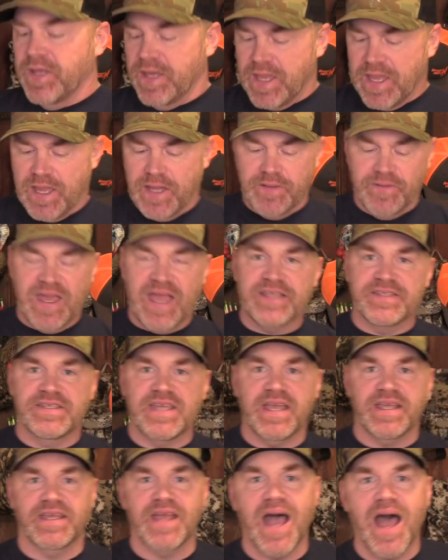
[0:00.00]
And that's
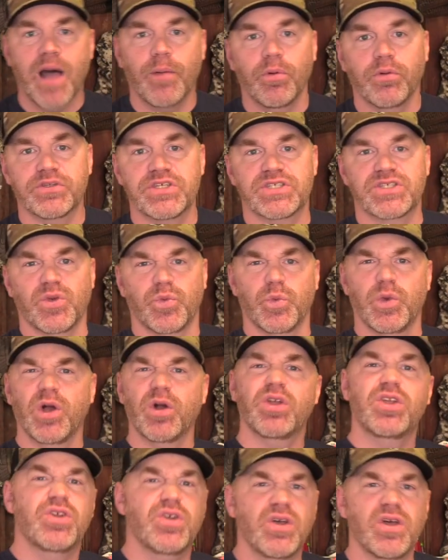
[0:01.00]
that gobble, just a
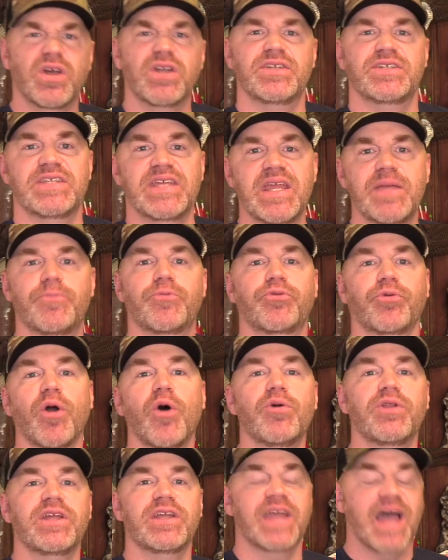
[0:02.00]
real good, deep,
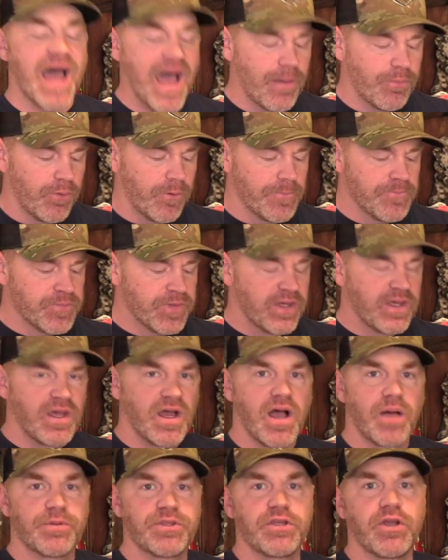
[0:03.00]
throaty gobble.
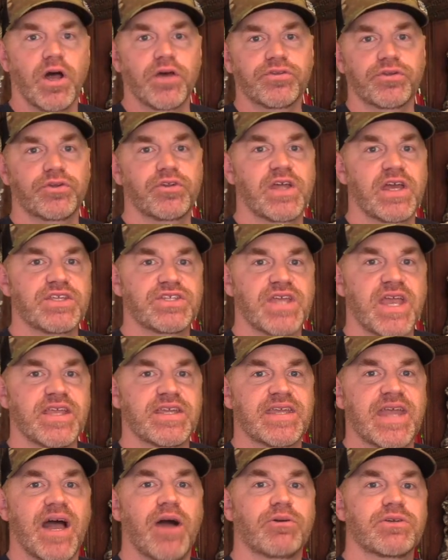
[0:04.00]
Uh, but you can also do that
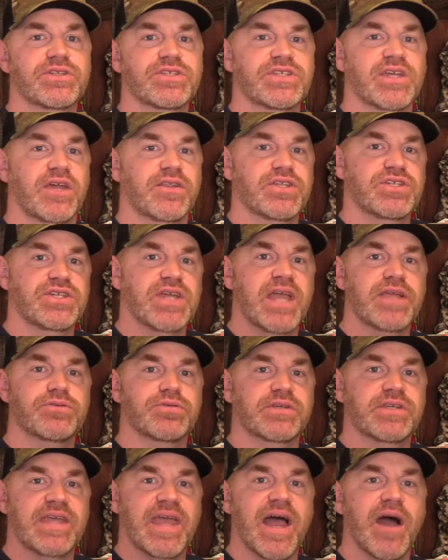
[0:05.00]
Jake Calkin sound. The Jakes
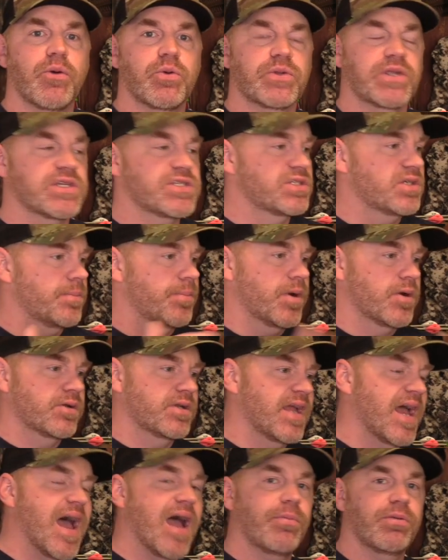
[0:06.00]
will calk when they see a
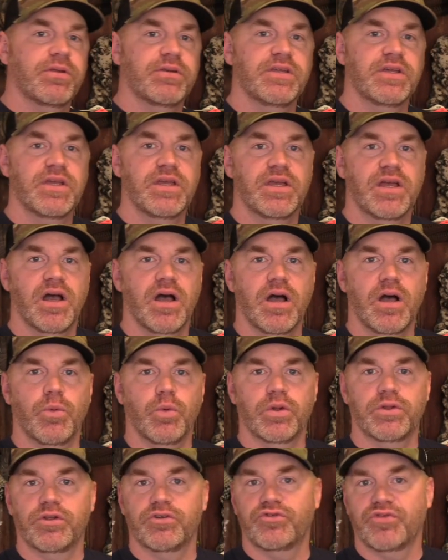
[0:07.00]
bird gobbling, uh,
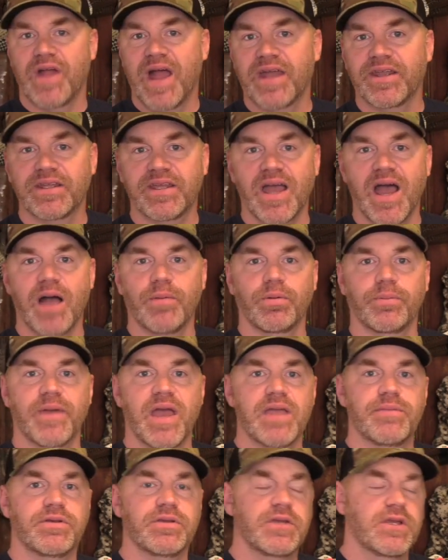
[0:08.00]
when they're trying to gobble
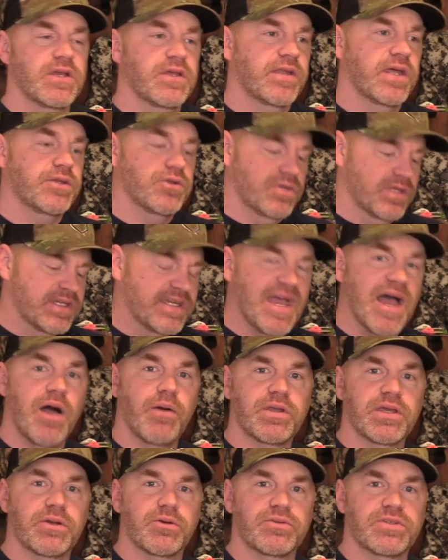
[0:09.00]
maybe. They do the
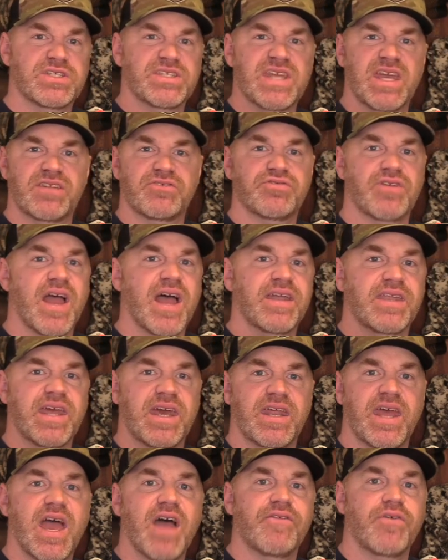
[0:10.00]
calkin or just that trying,
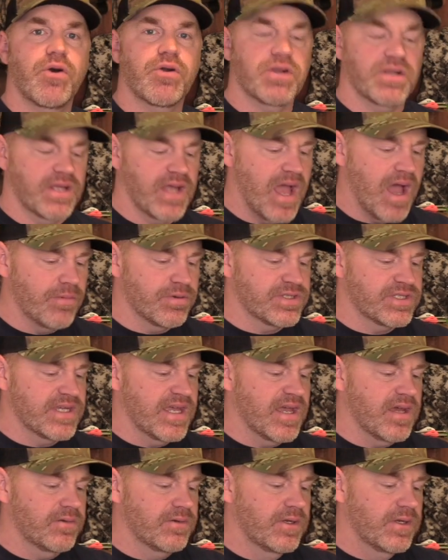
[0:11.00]
that half-hearted gobble
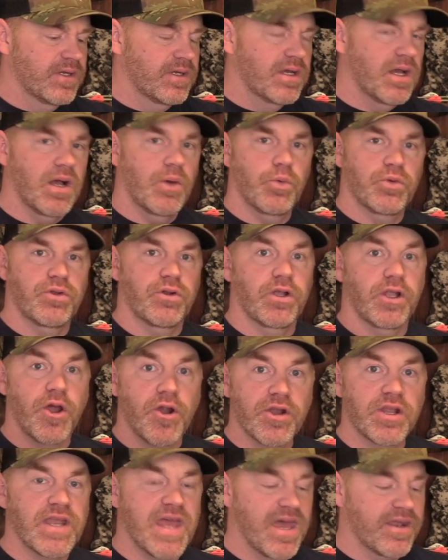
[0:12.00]
sound uh, where they're
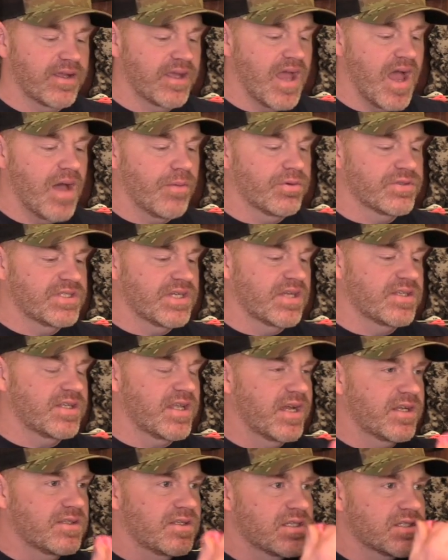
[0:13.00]
learning how to gobble. It sounds
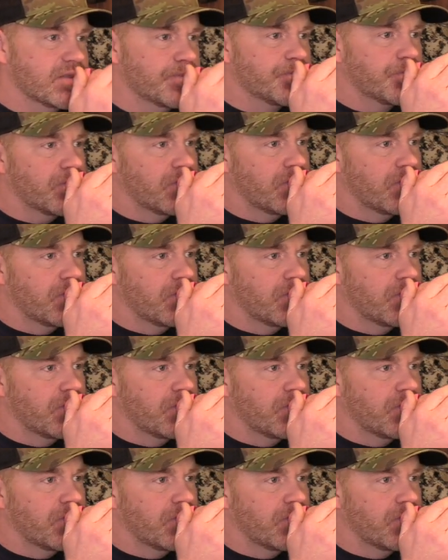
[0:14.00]
like this.